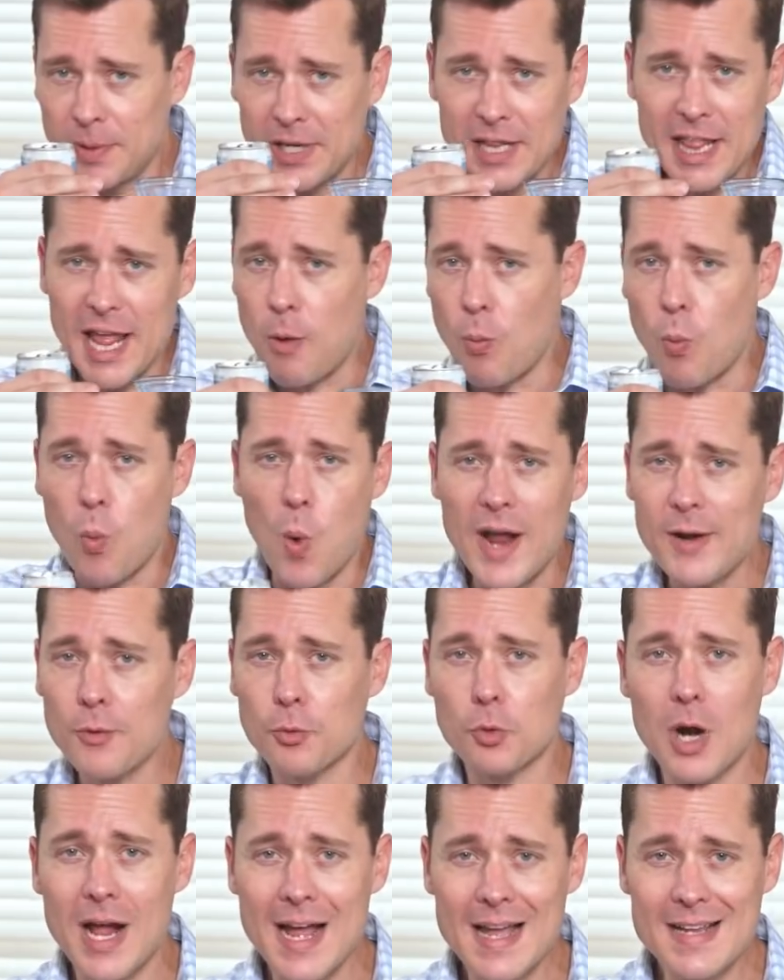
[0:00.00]
bit of that white
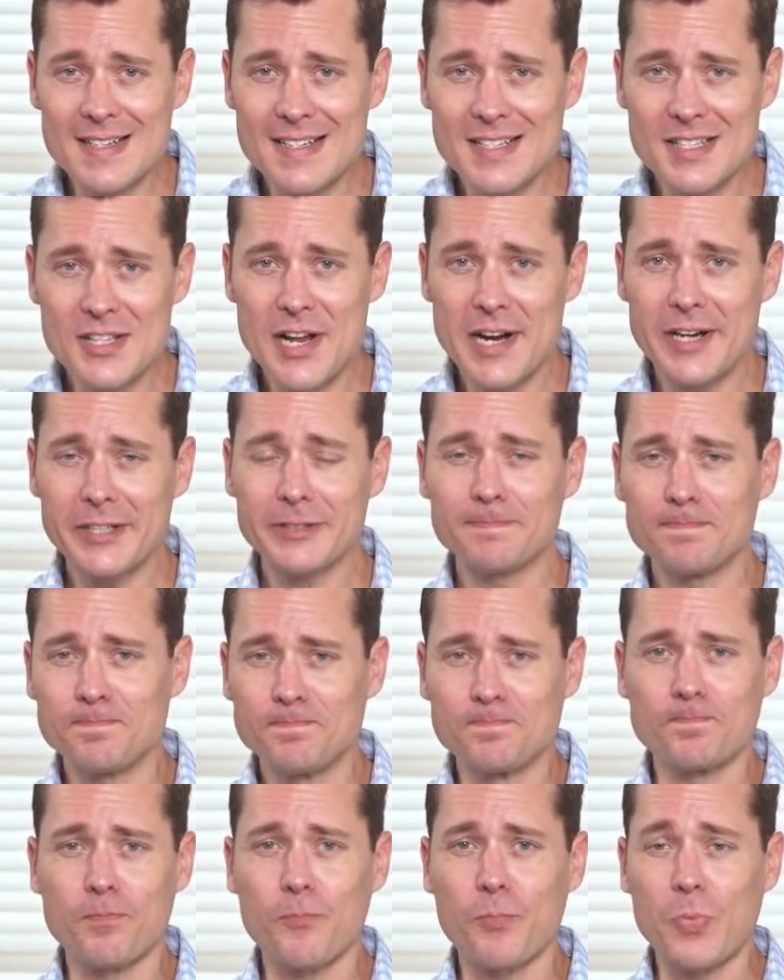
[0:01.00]
rind in there,
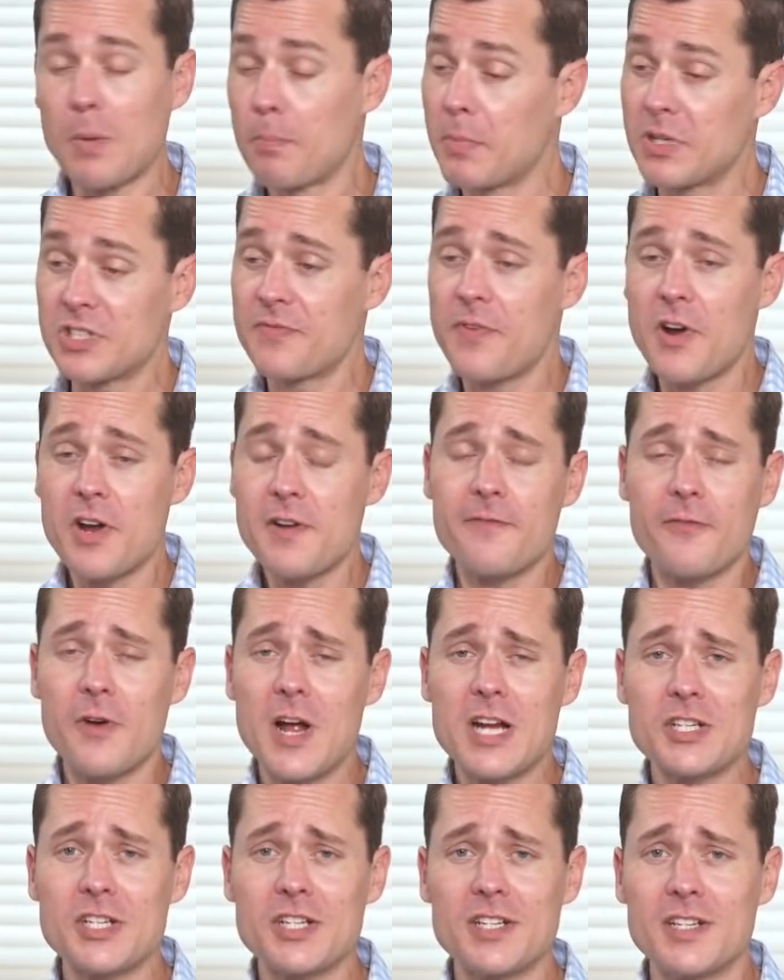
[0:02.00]
but it's very
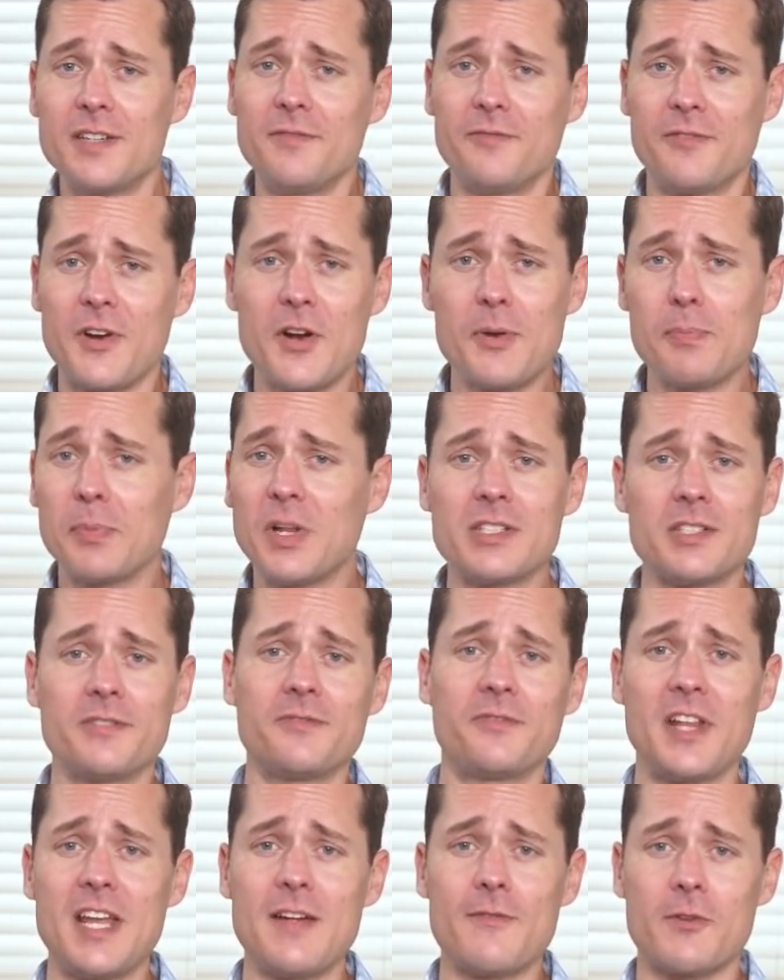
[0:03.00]
fresh and very
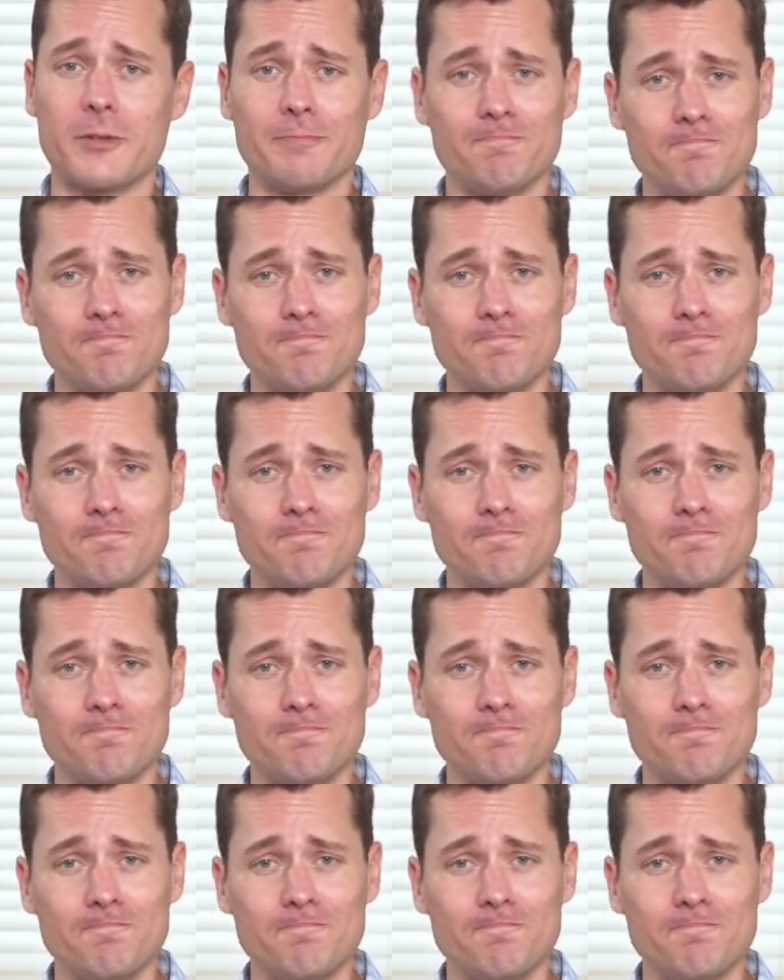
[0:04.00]
pleasant flavor.